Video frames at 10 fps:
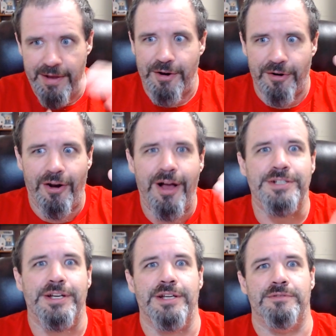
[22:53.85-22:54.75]

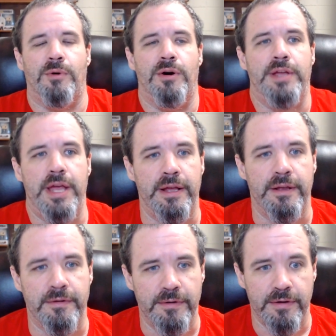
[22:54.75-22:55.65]
logic is working,
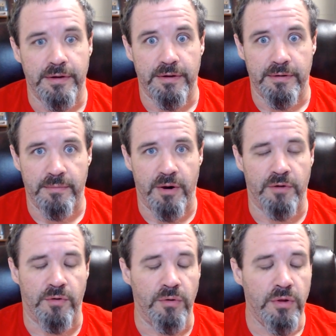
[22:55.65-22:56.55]

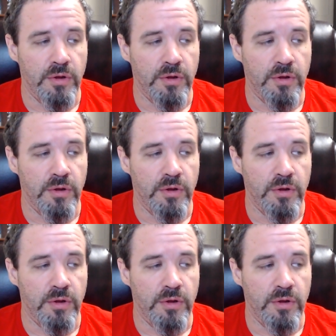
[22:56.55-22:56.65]
Marvel.